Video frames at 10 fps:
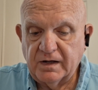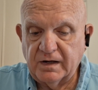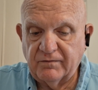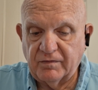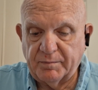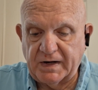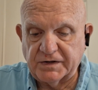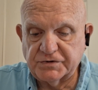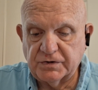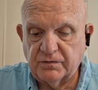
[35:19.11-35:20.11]
of the
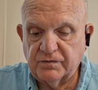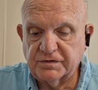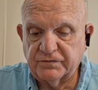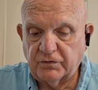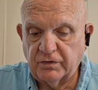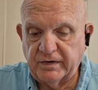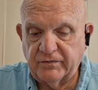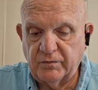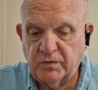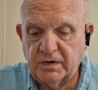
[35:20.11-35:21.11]
Passovers for
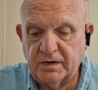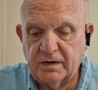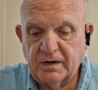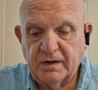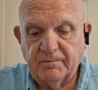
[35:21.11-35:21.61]
everyone